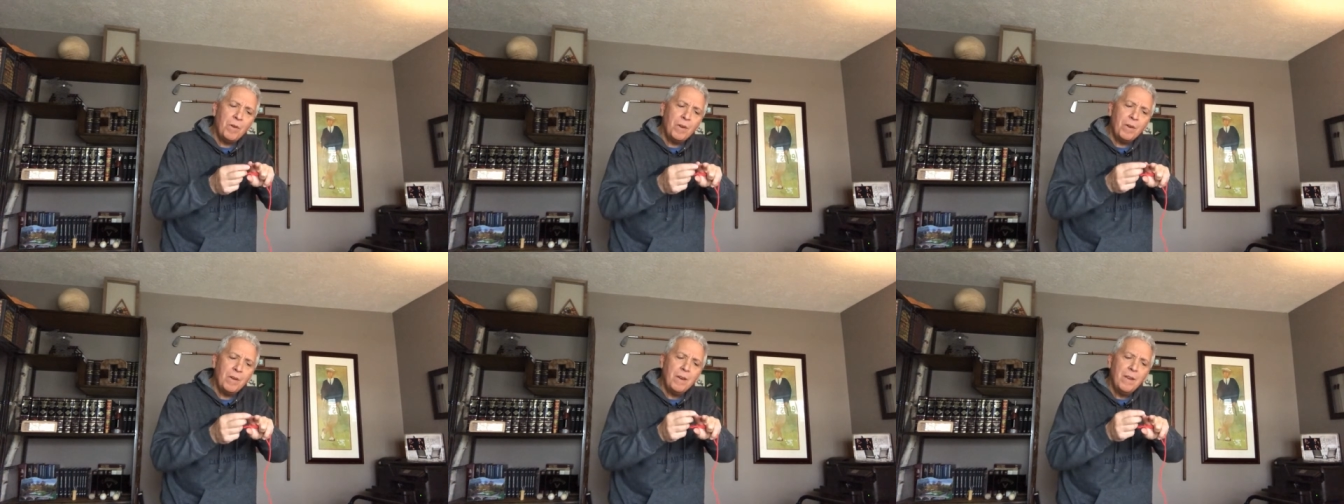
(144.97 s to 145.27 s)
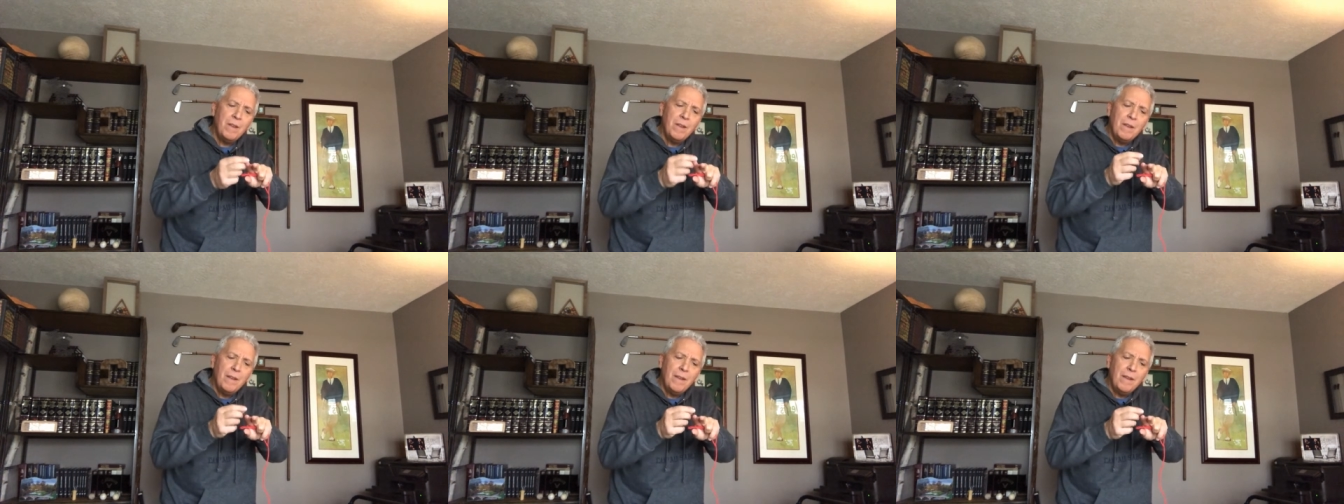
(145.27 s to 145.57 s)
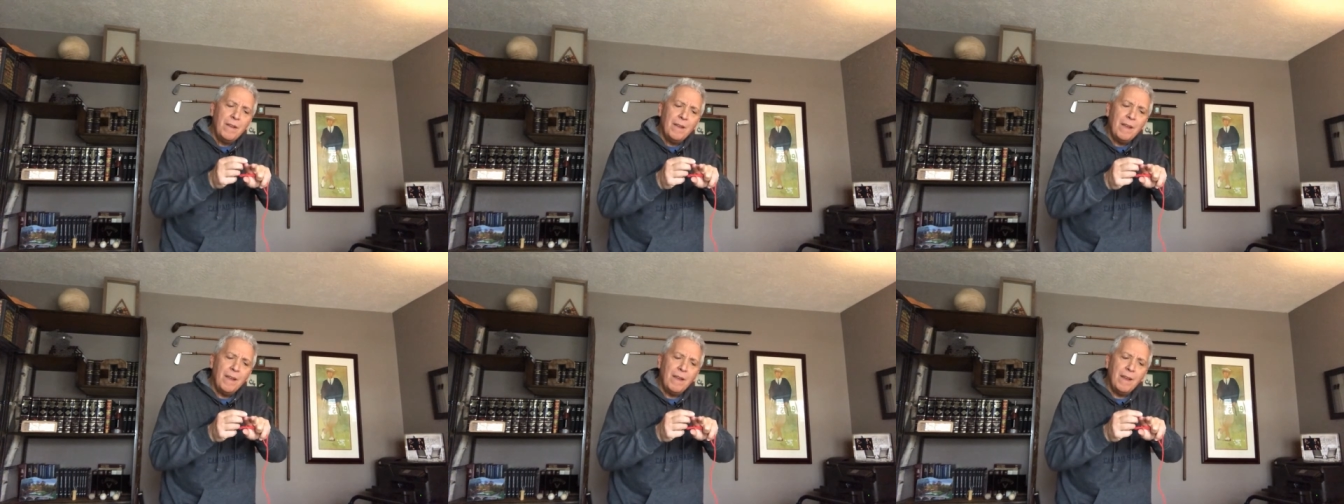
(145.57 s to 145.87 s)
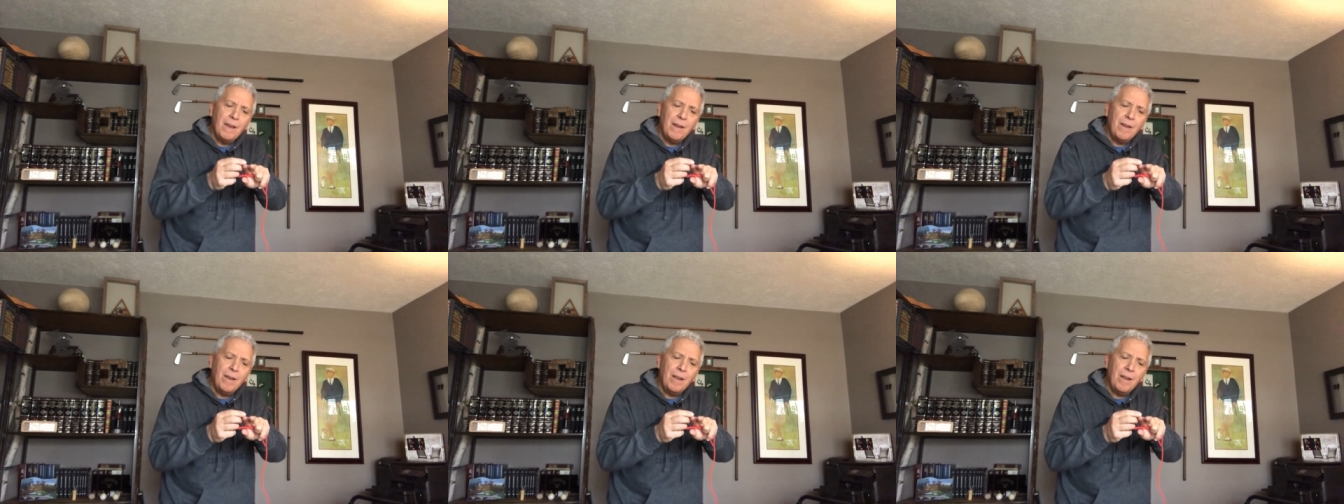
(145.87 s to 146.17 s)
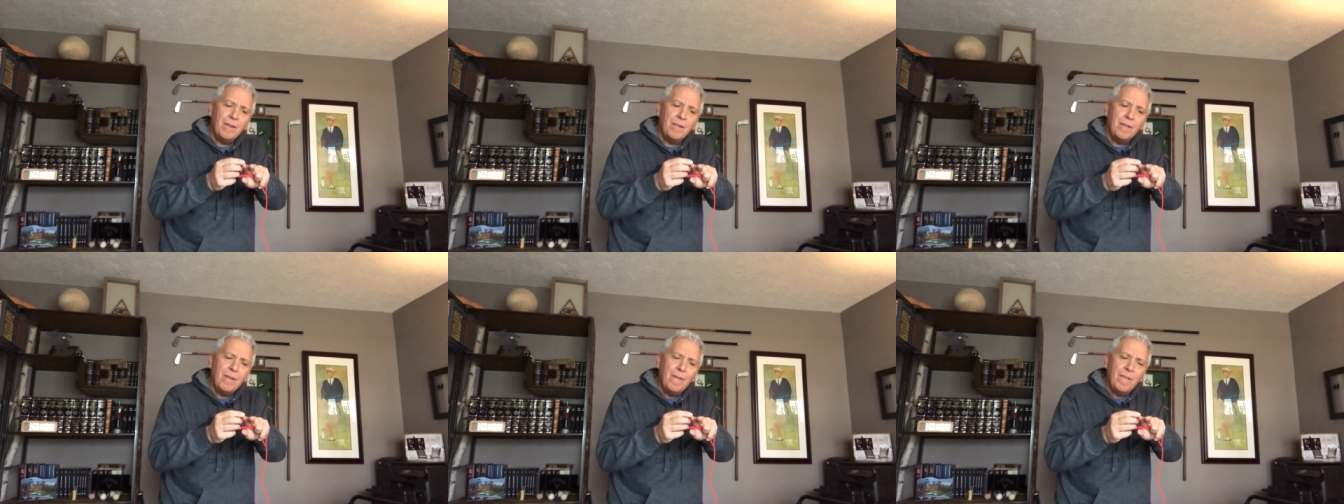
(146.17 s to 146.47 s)
And, and,
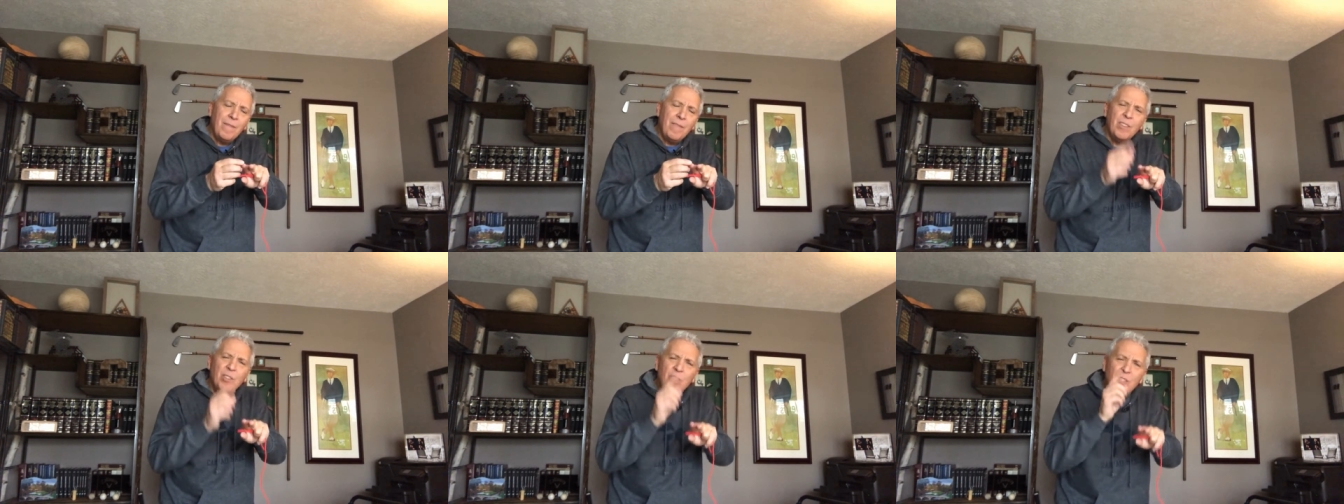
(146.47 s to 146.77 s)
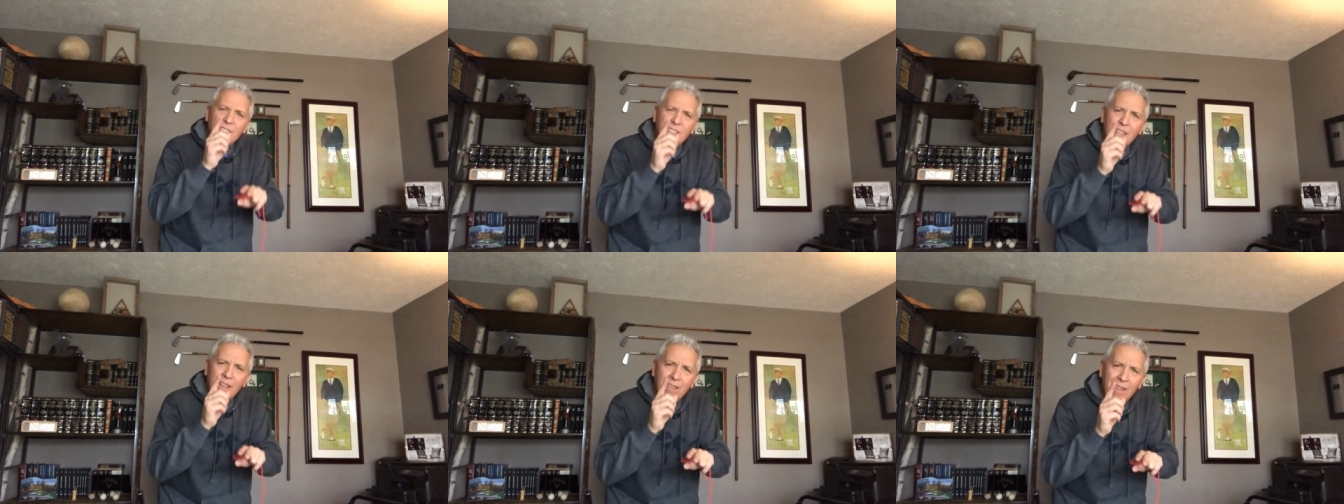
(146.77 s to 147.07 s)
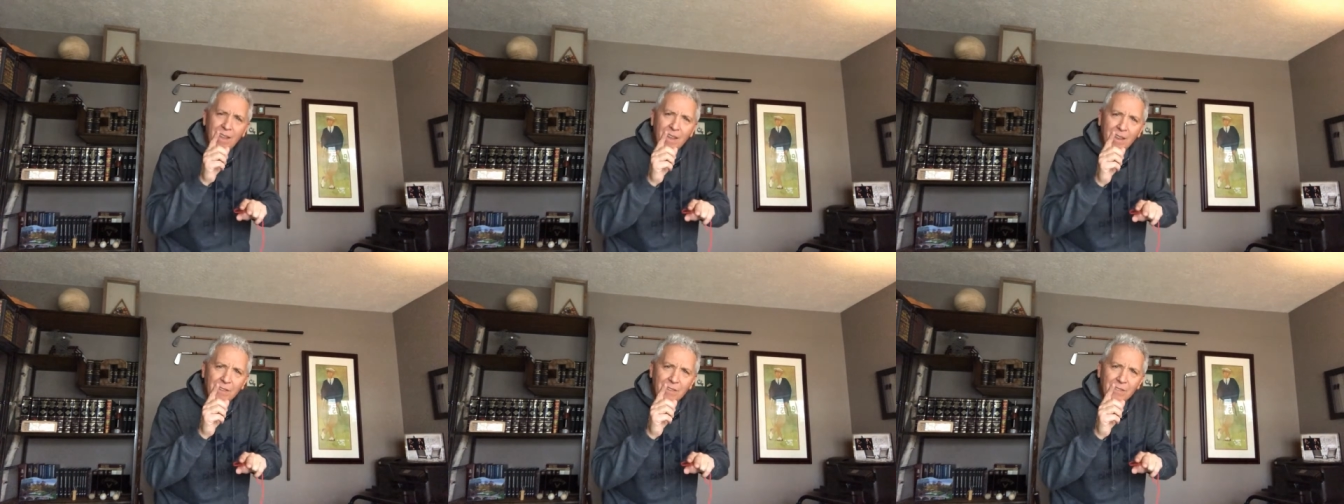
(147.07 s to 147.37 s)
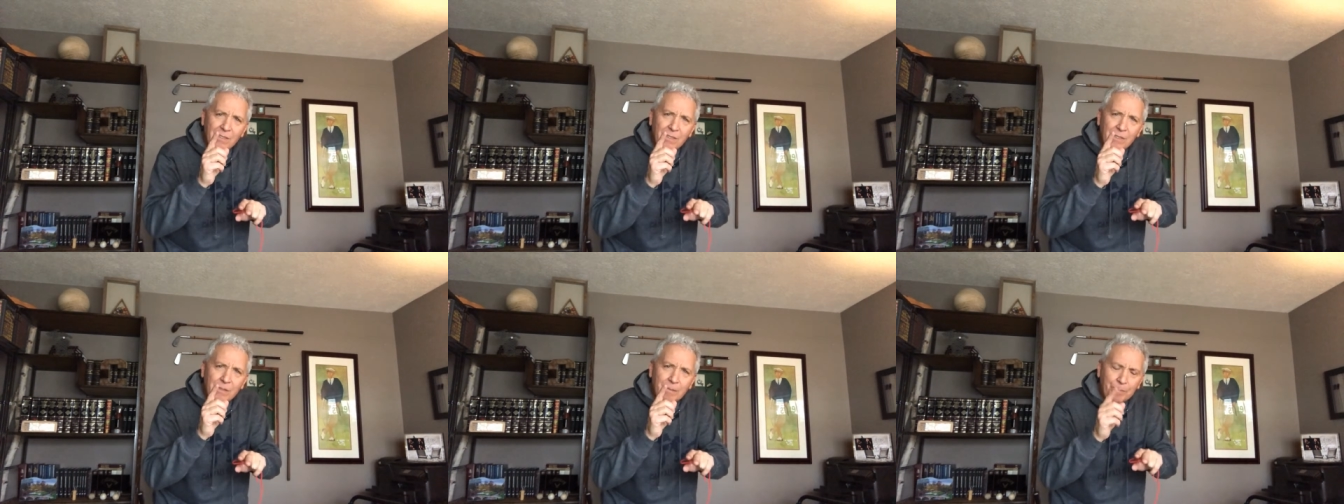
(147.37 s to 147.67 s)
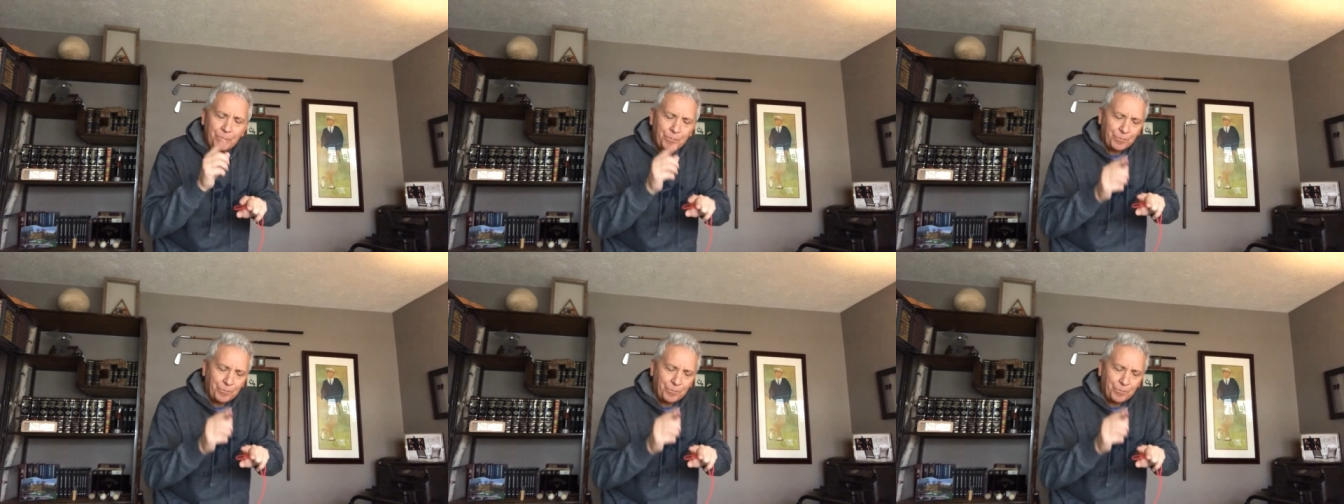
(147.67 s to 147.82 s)
I, and she said this,